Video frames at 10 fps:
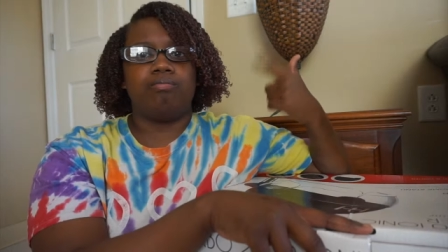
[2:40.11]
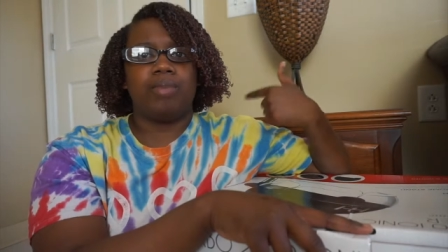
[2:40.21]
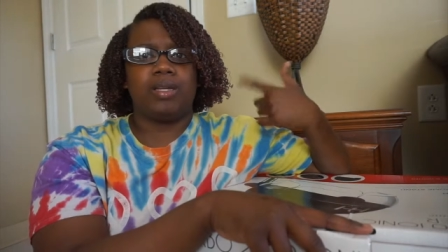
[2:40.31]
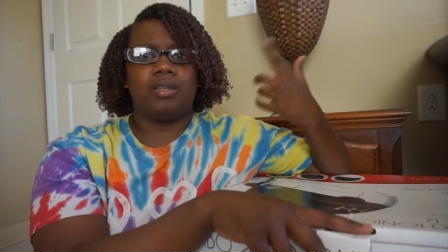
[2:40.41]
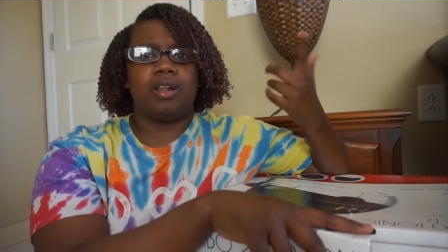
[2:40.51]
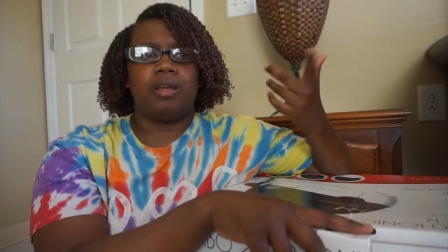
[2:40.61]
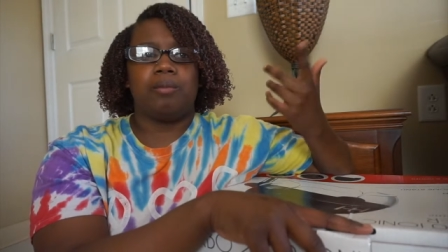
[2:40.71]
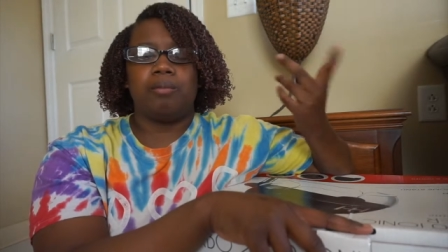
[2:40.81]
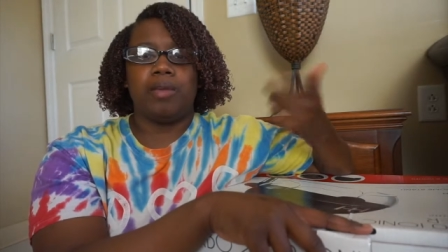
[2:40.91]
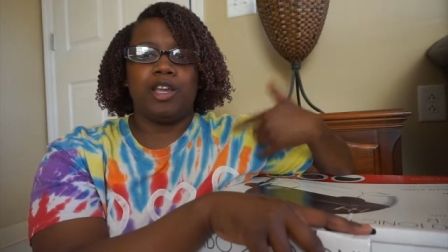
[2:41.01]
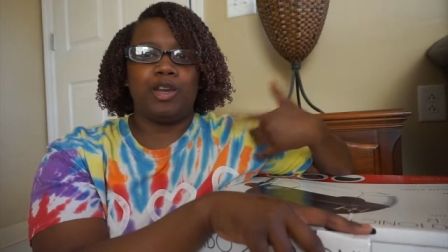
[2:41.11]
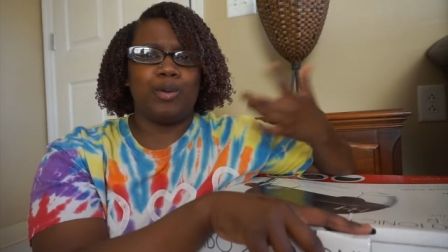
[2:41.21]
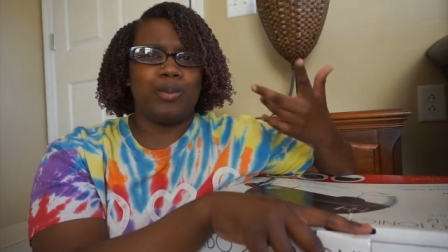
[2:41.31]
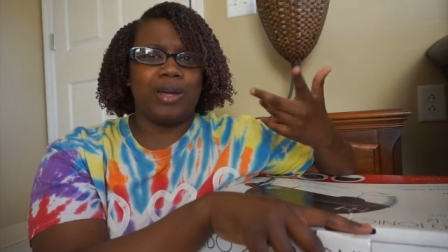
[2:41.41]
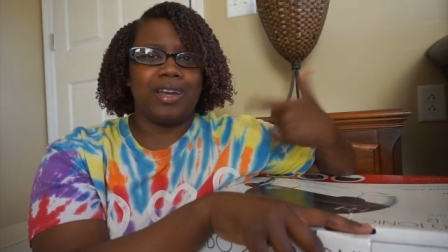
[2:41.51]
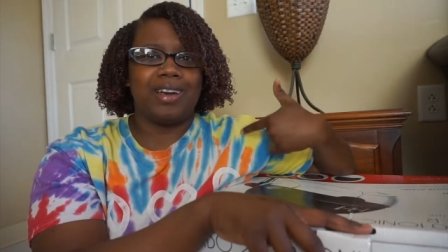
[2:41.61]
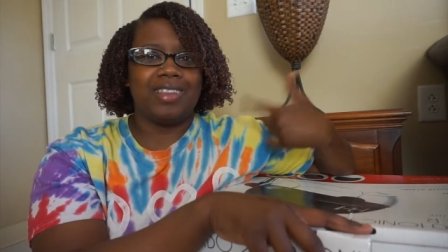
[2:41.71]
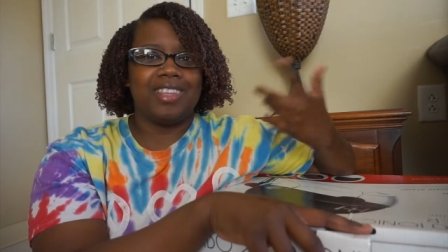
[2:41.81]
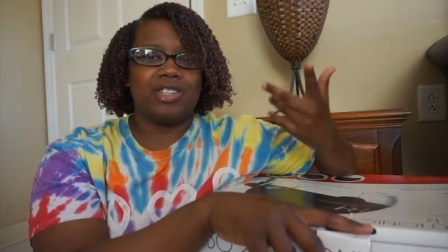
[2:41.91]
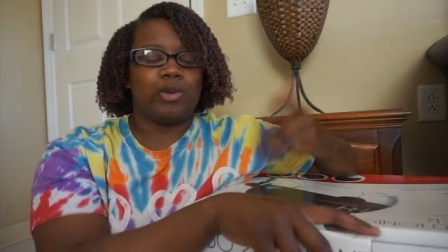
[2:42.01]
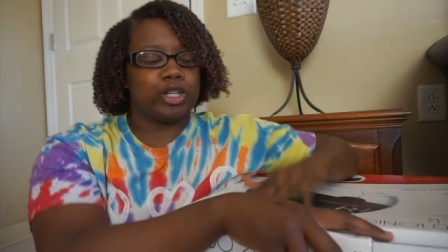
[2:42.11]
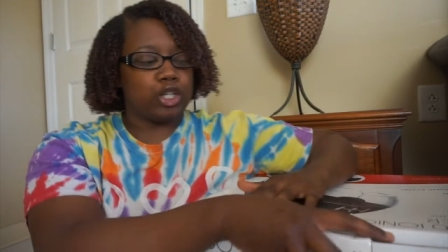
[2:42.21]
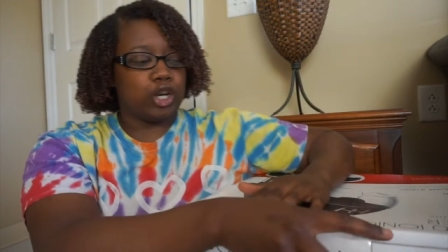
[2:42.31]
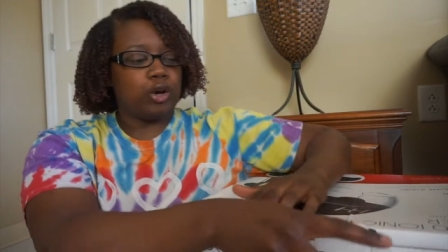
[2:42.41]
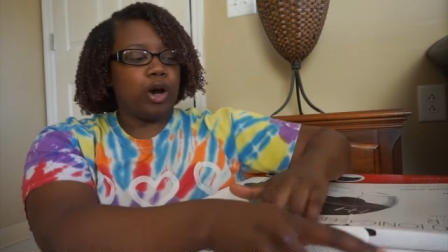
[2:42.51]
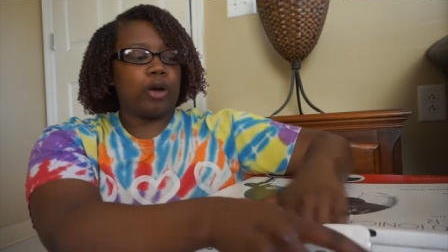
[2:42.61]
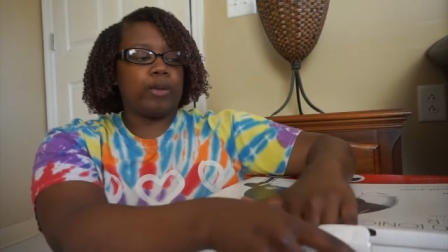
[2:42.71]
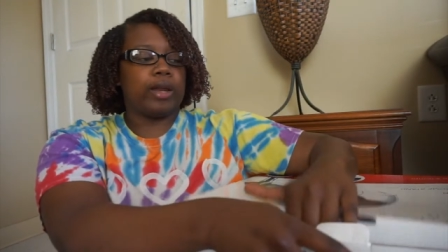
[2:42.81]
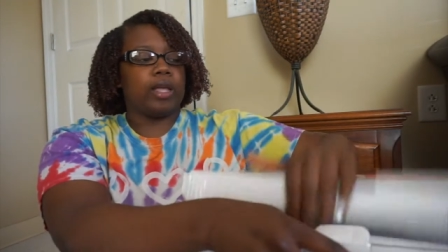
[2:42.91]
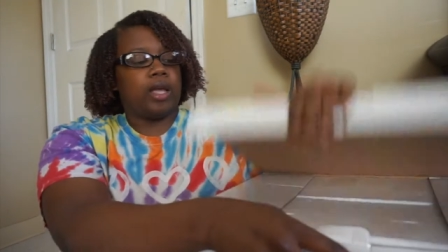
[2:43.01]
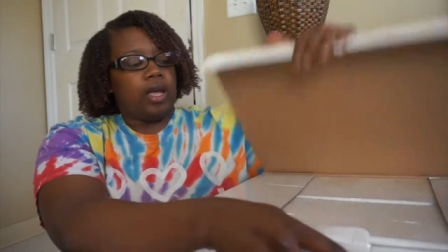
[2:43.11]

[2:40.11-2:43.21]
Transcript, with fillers: basically me doing this washing up already